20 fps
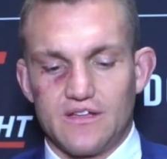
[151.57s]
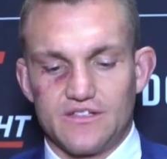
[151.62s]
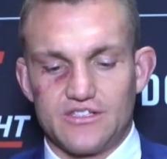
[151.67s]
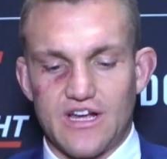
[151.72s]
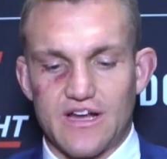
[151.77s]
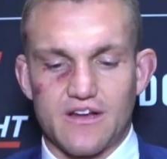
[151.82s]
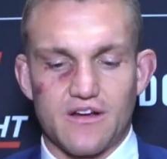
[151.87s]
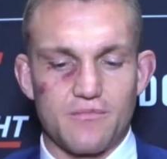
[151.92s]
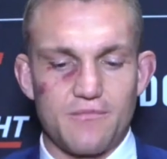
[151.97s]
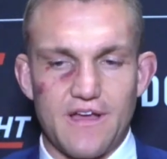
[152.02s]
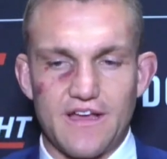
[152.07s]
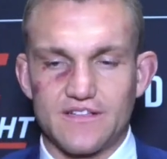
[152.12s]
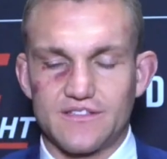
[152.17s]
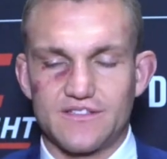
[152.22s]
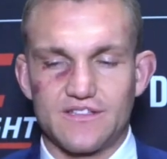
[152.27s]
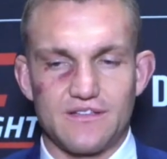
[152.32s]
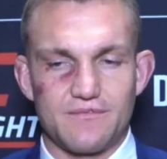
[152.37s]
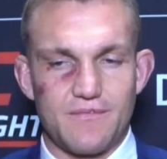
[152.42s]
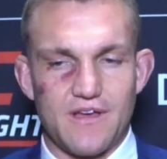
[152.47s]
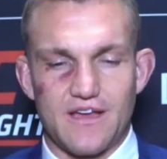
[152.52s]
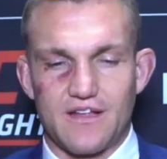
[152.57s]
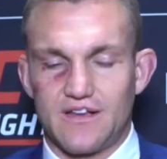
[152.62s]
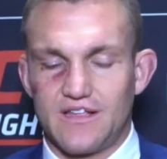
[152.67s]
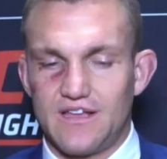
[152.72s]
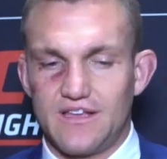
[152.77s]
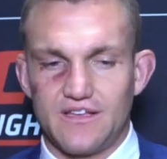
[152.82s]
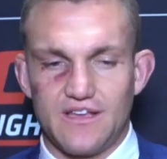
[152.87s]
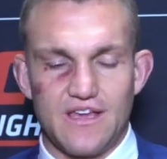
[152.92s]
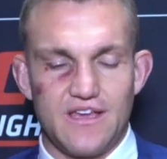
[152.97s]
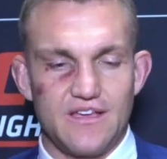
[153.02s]
Jack Hermansson, man,
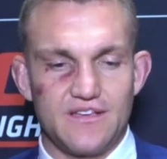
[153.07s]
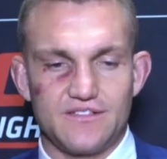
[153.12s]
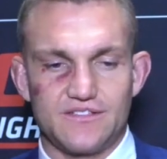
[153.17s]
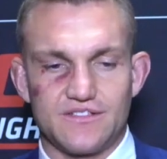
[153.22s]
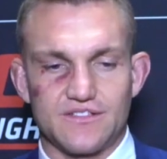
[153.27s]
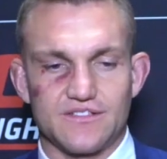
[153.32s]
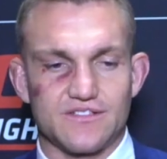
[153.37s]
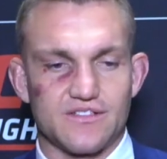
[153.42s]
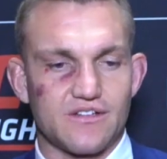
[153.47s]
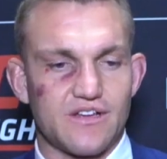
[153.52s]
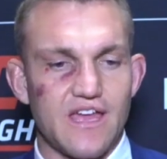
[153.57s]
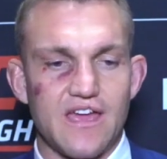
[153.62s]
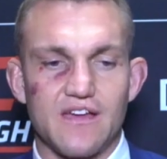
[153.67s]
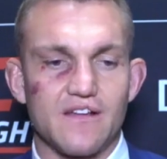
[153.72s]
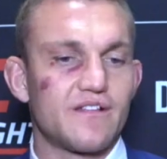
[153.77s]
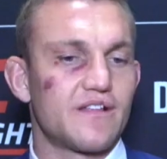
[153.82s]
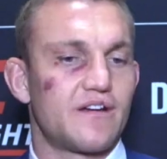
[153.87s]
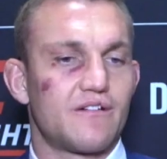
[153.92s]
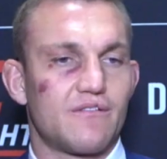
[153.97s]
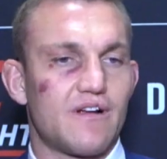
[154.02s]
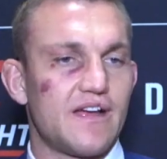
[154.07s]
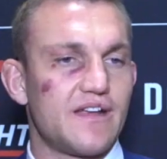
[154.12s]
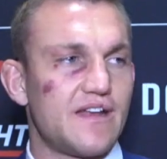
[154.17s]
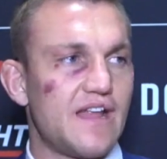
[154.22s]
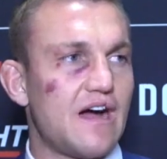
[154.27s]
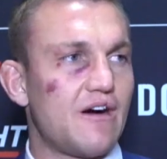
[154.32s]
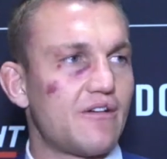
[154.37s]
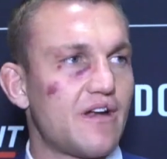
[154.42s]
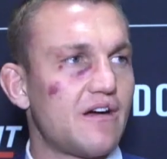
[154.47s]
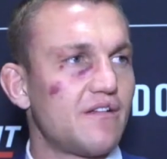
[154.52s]
he, he's just killing it right
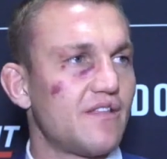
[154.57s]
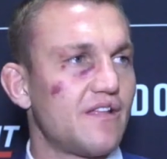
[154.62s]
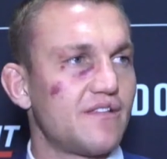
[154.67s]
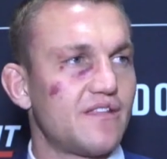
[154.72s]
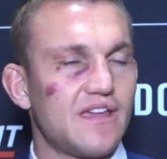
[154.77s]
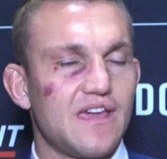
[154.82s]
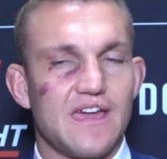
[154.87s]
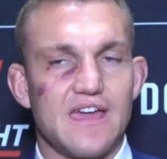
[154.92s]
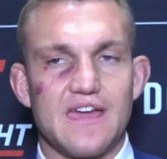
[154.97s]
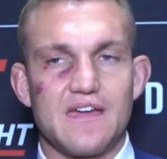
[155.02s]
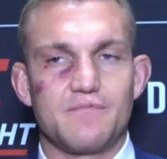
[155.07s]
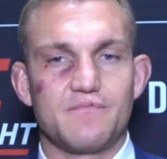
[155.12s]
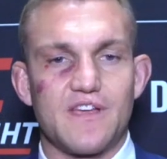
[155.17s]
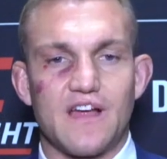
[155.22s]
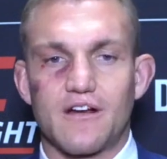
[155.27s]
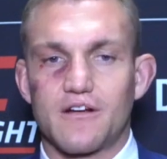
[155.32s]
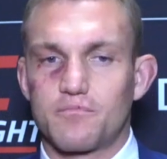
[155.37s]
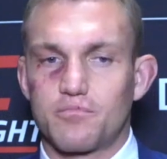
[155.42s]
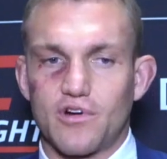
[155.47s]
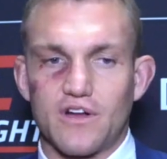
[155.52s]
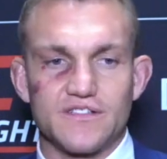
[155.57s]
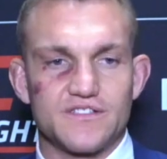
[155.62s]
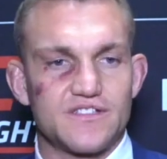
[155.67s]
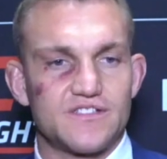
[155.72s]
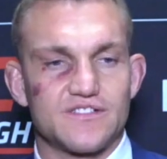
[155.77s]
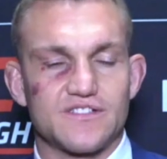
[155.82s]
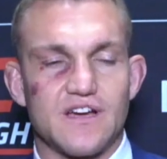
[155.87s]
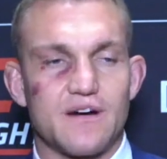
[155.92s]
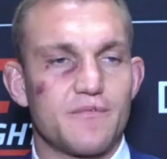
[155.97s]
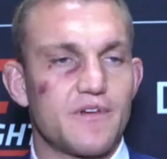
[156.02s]
now, and I'd love to get him. Derek
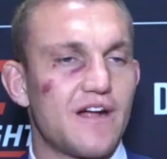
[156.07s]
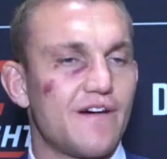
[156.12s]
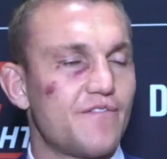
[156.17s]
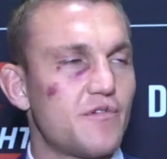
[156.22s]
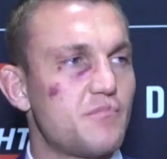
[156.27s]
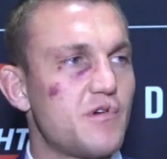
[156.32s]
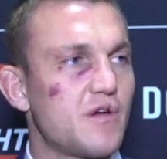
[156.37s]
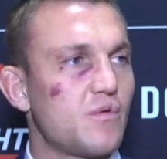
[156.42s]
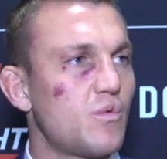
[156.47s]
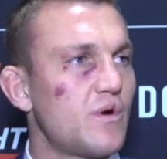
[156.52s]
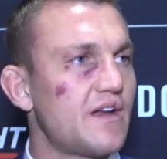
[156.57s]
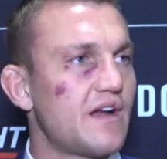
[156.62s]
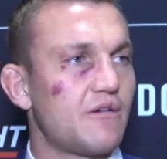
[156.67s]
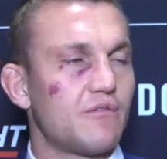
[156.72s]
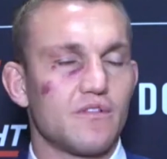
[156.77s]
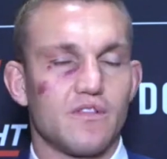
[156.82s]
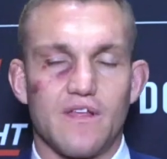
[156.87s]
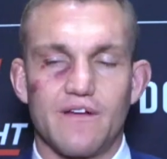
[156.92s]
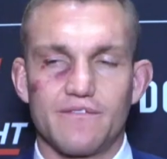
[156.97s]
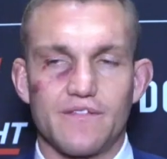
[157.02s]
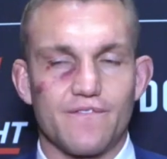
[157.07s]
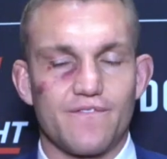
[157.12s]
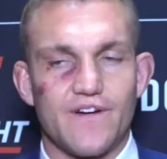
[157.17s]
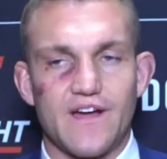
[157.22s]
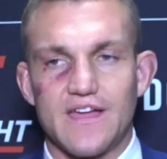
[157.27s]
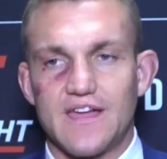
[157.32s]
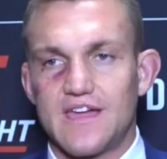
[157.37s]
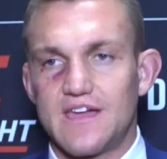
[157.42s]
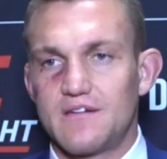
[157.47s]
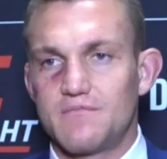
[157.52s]
Brunson's coming off a big win. I would love to
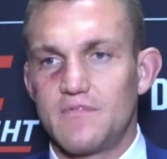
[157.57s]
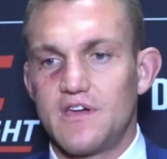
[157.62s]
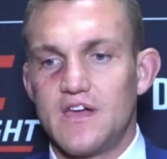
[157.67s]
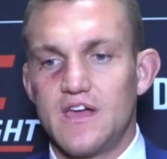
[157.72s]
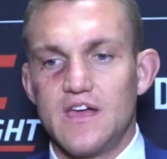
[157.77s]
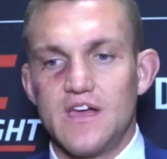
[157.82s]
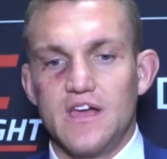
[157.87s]
fight him.